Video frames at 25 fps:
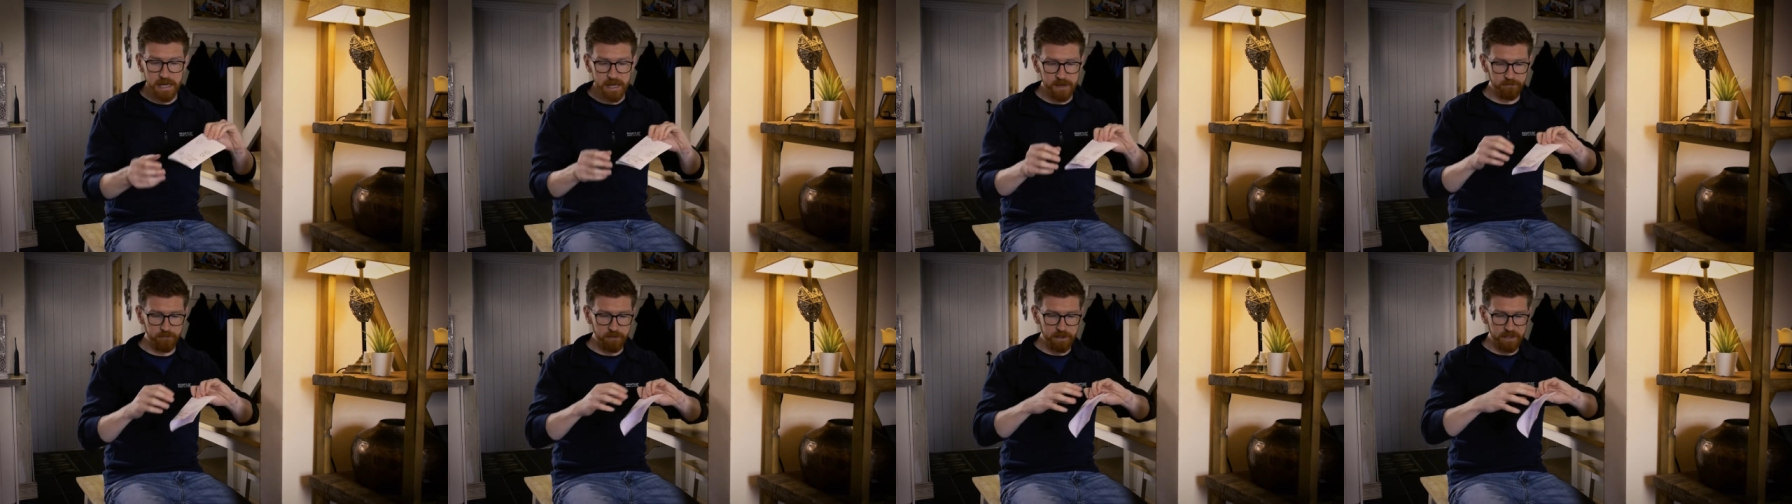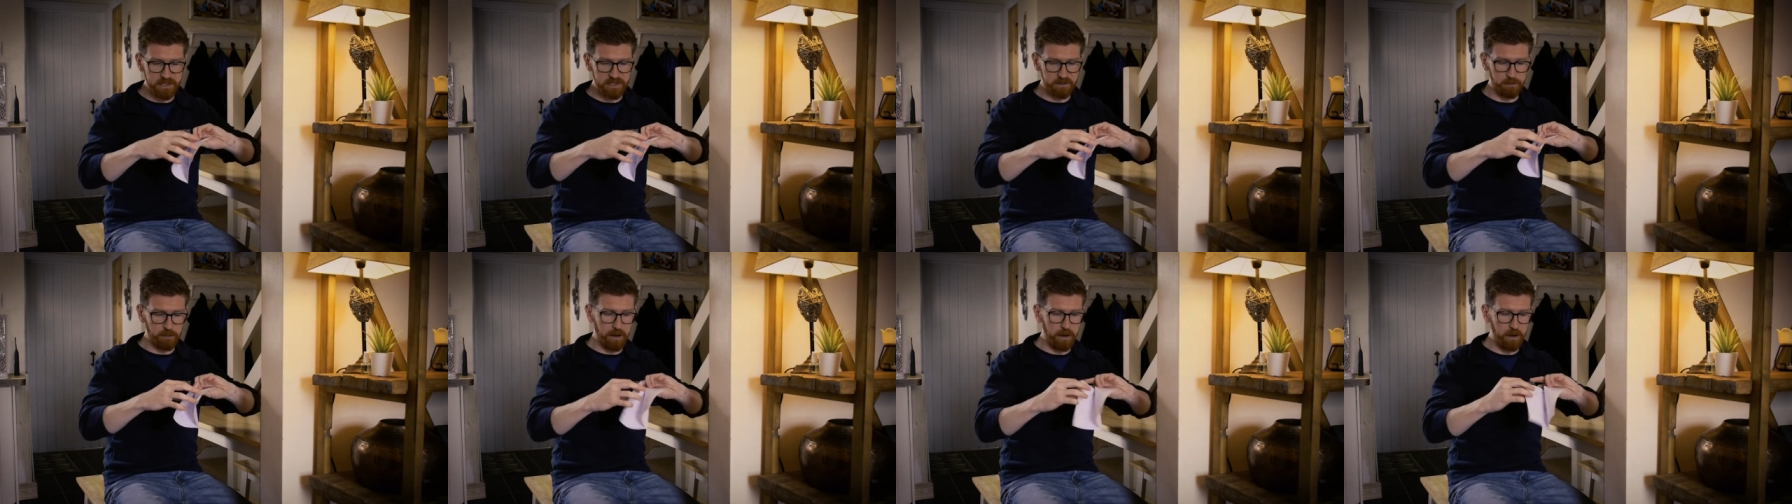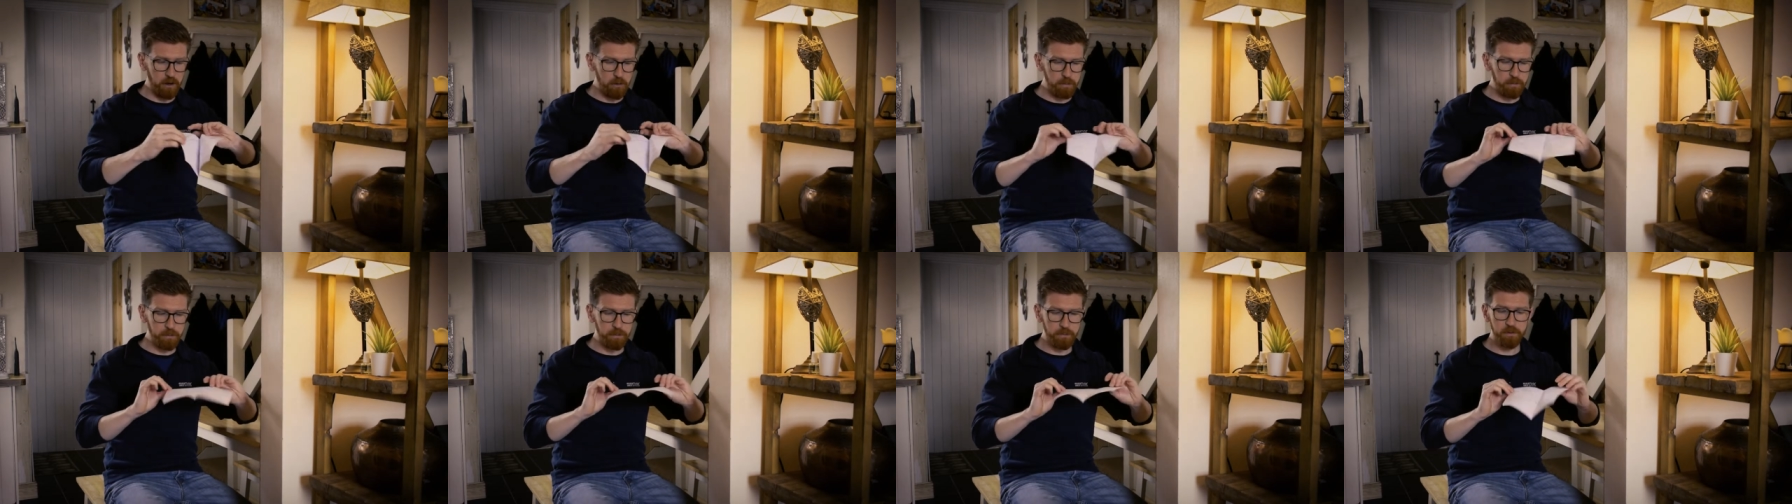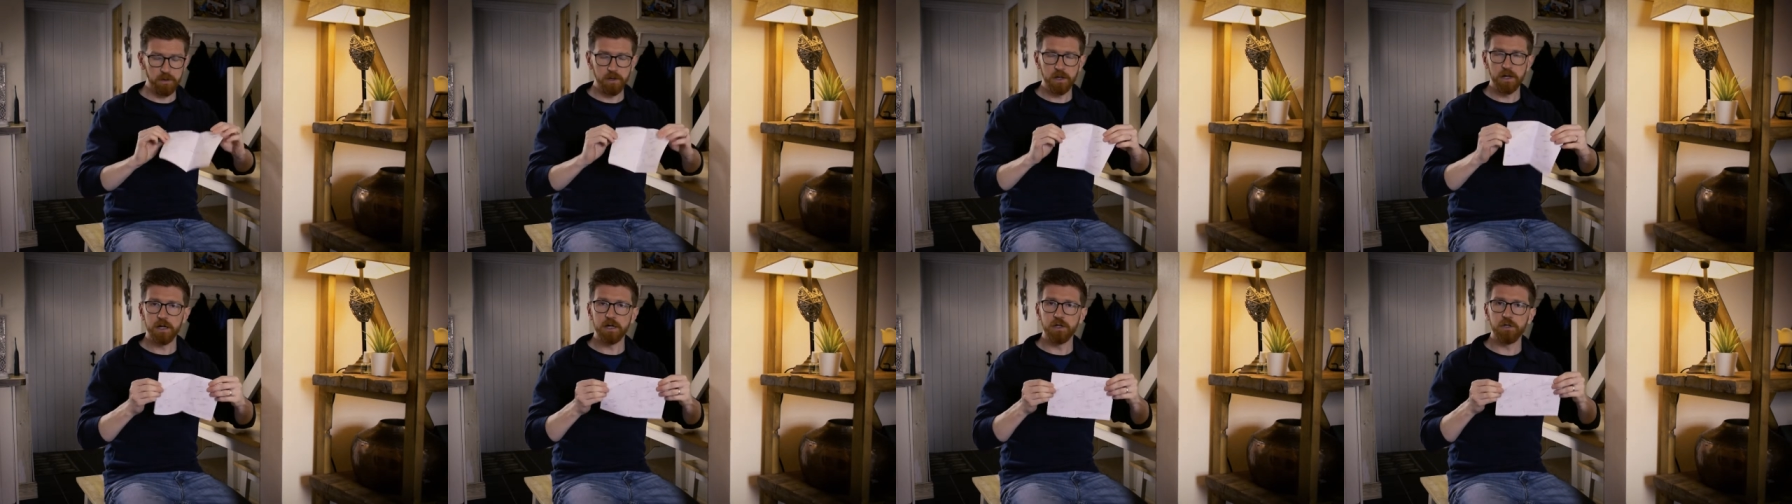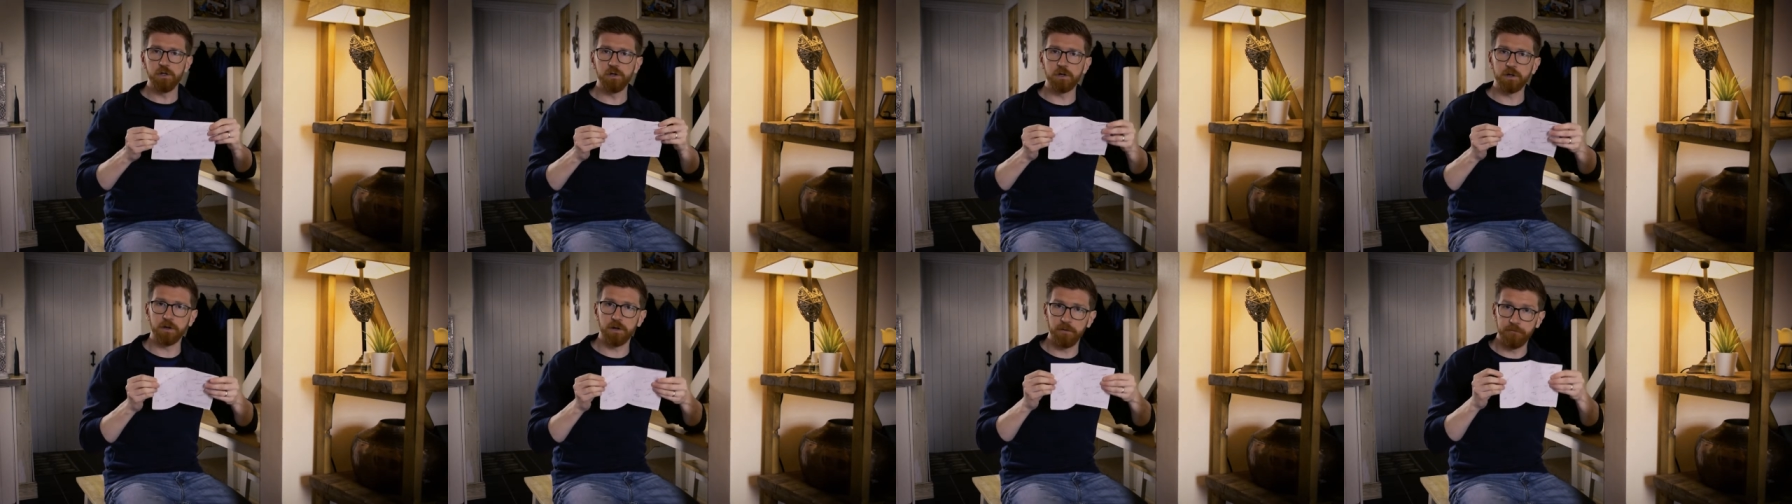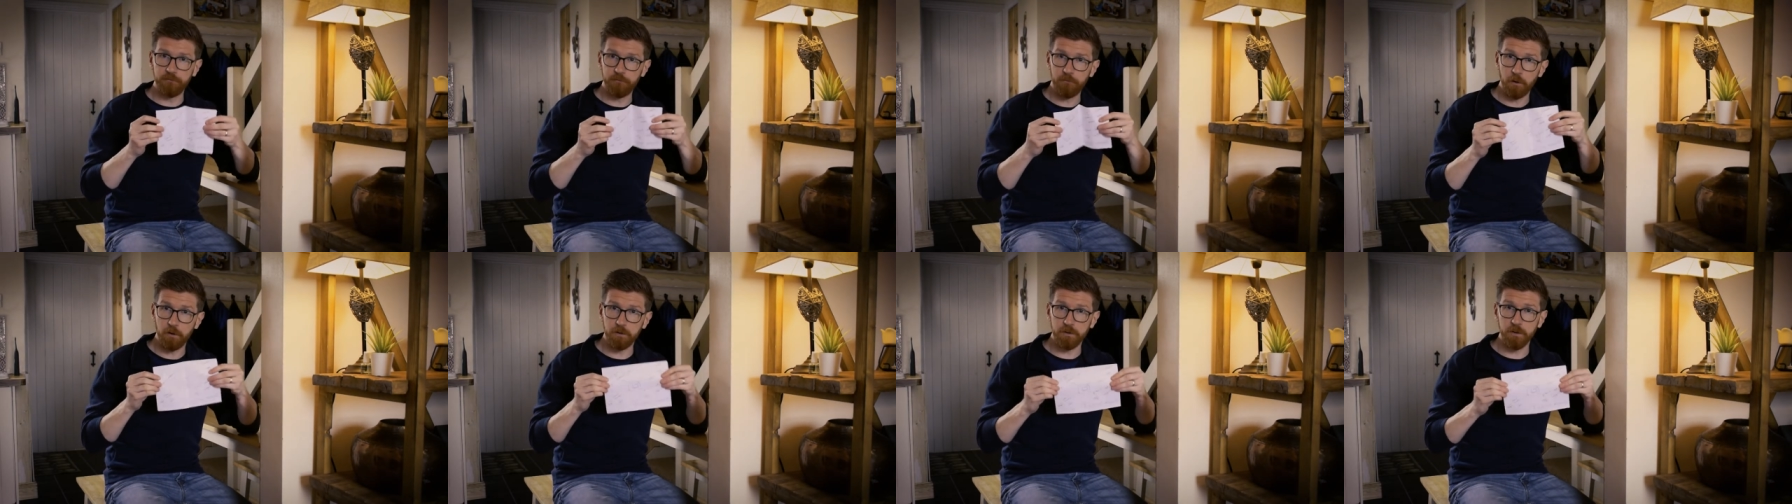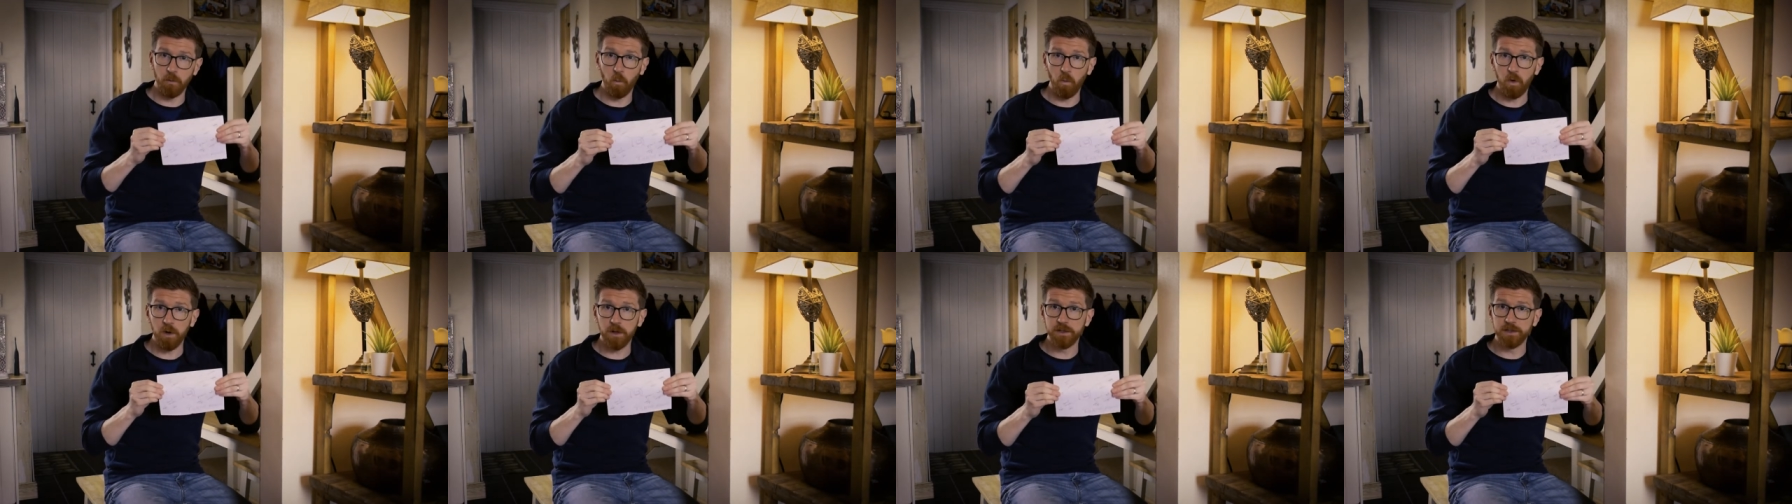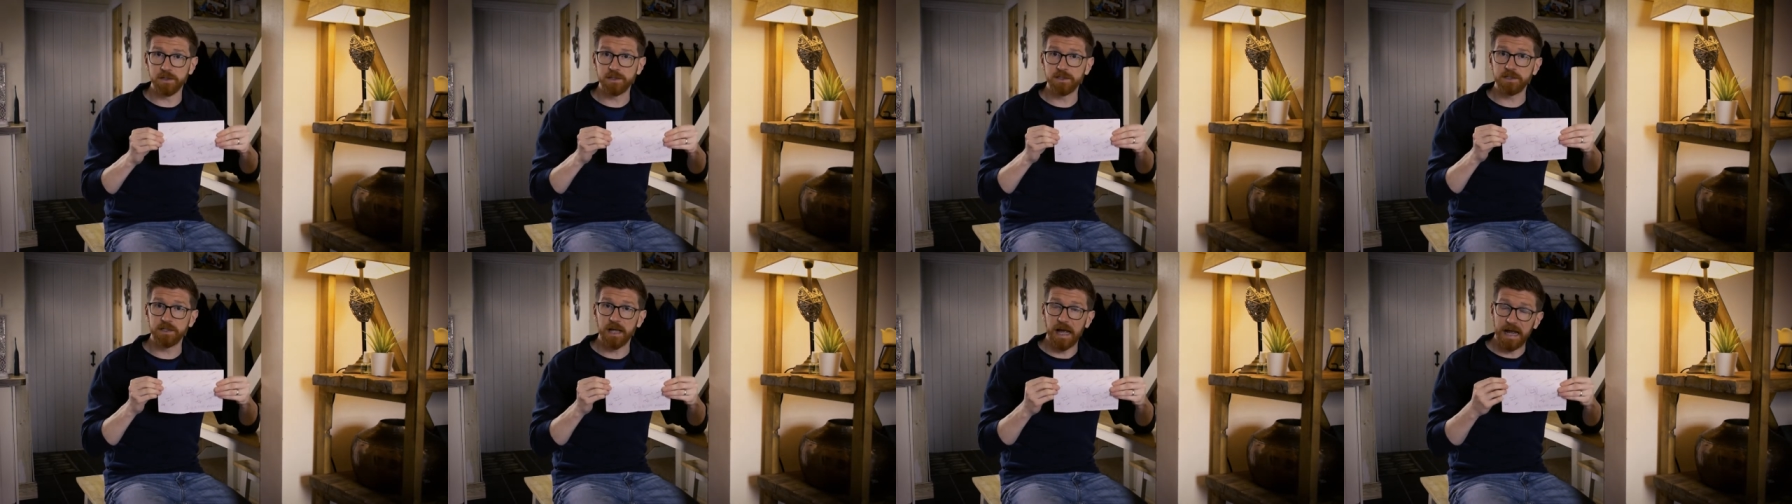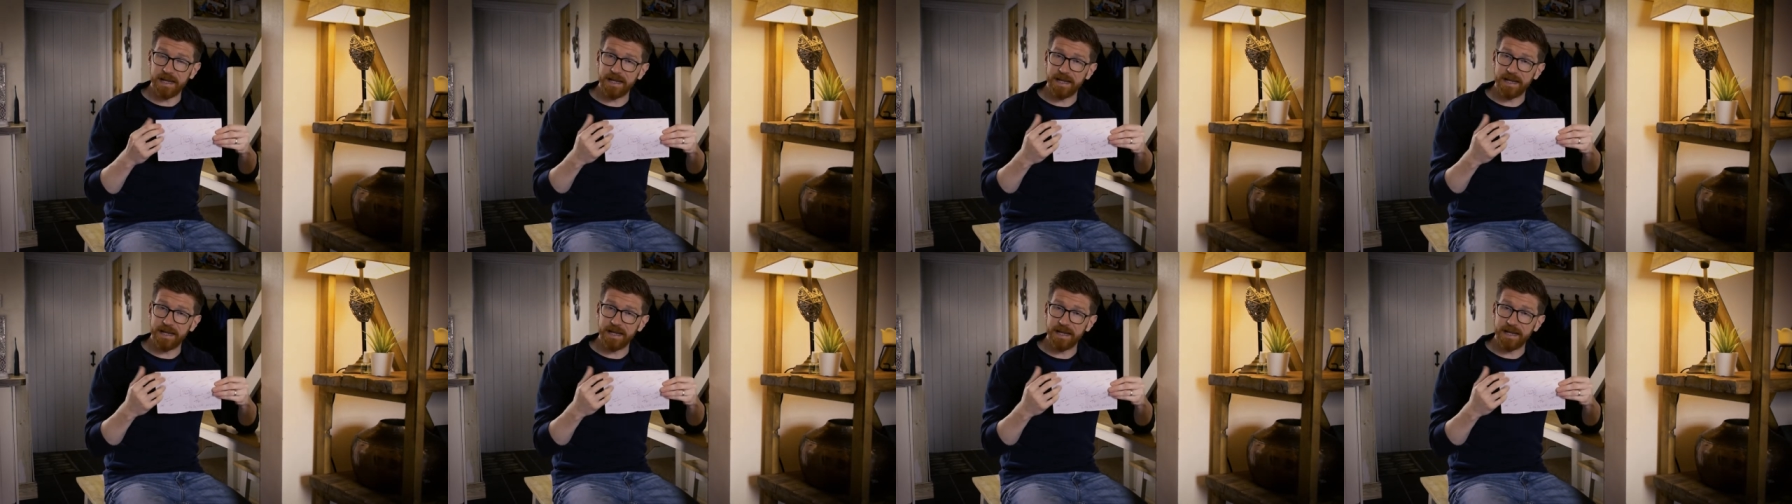If you need some help, you can unfold it once